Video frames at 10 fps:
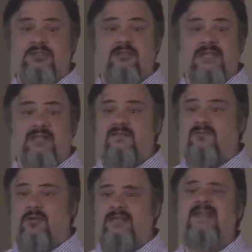in
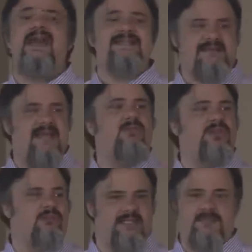2014? I state
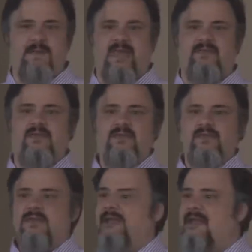with respect.
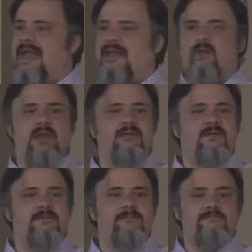Anyone?
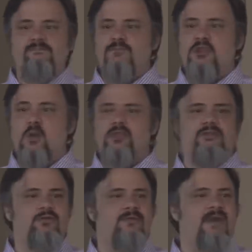No one in
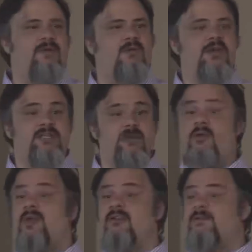the room, everyone,
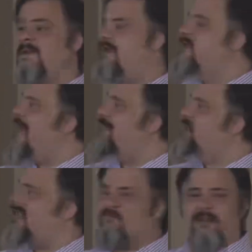who here has been in
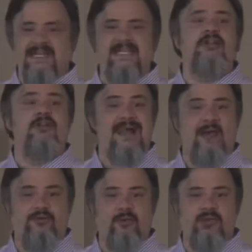AppSec for about a year now
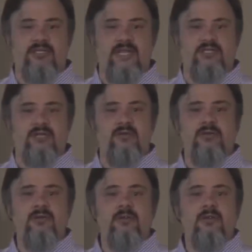at the organization?
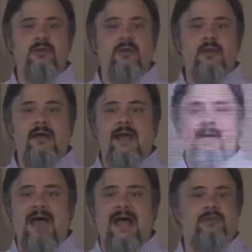How
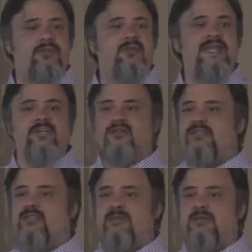about three
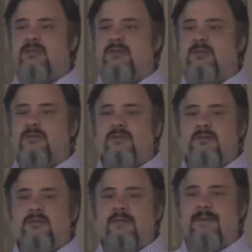years?
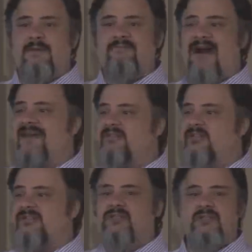How about five
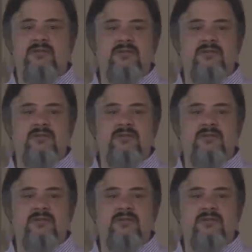years?